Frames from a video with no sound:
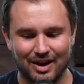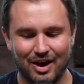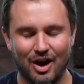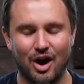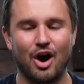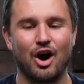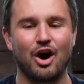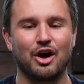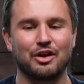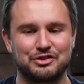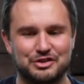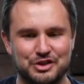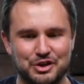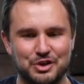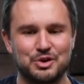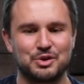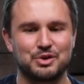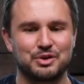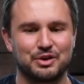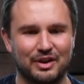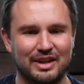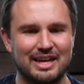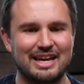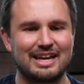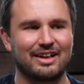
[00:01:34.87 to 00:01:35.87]
oh,
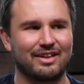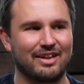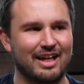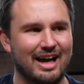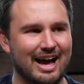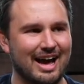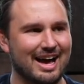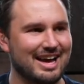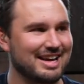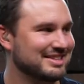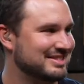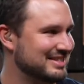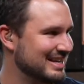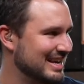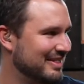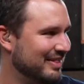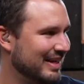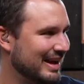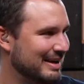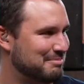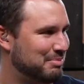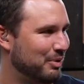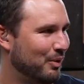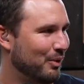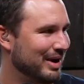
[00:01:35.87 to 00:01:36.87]
dude, legalize and
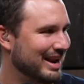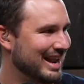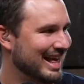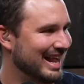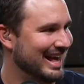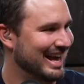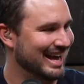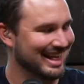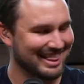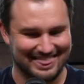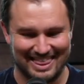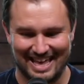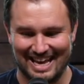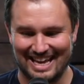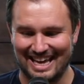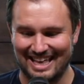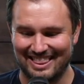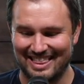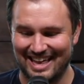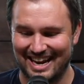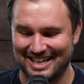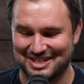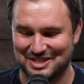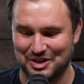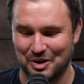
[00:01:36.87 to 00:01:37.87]
like pointed it, thinking
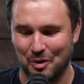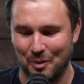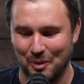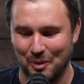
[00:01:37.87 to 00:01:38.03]
that it's a